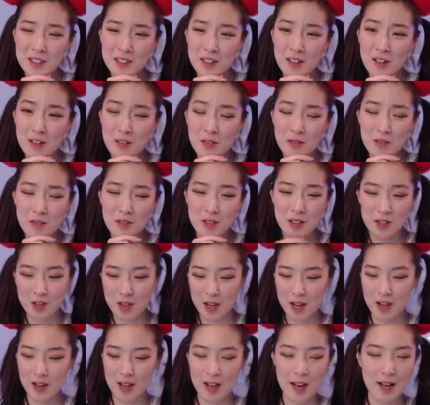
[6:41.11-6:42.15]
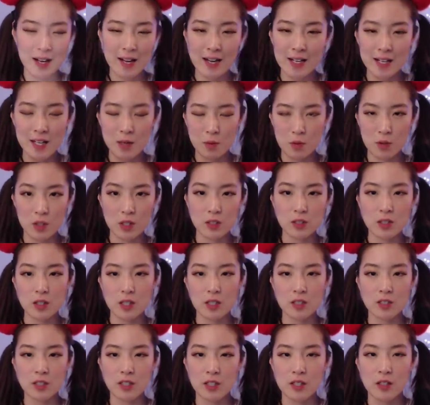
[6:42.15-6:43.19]
Oh, okay, I gotta keep going. Sorry.
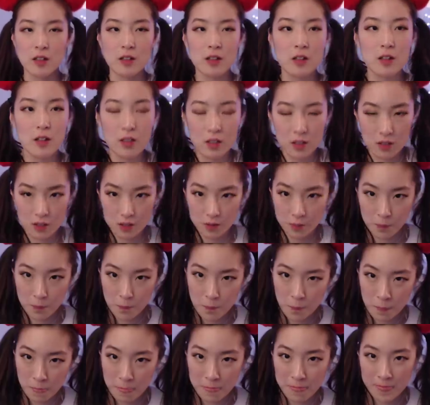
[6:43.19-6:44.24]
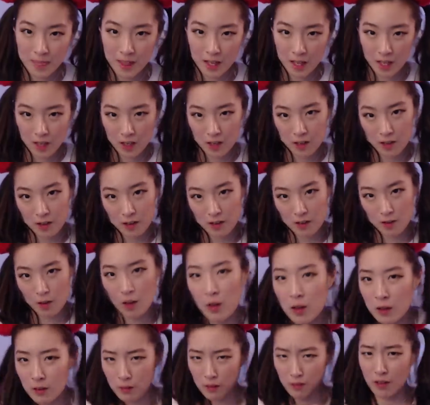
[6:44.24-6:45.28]

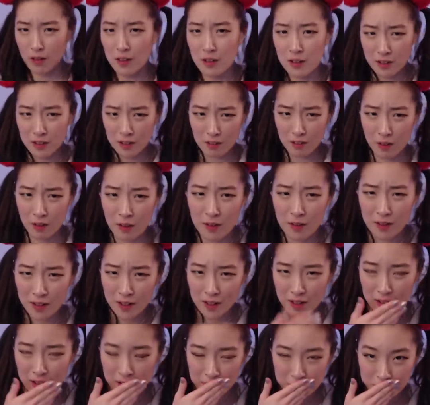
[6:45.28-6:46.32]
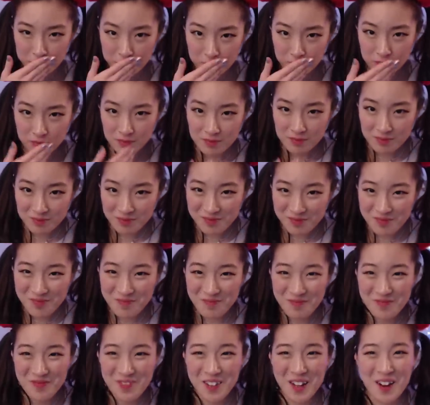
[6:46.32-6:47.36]

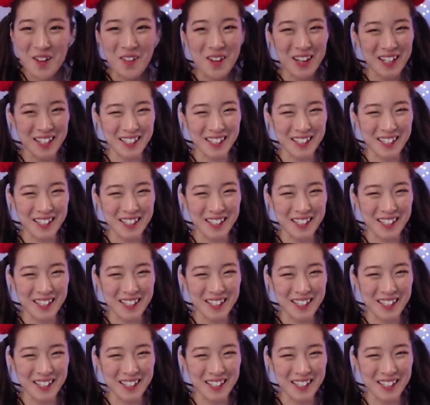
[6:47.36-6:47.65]
Okay,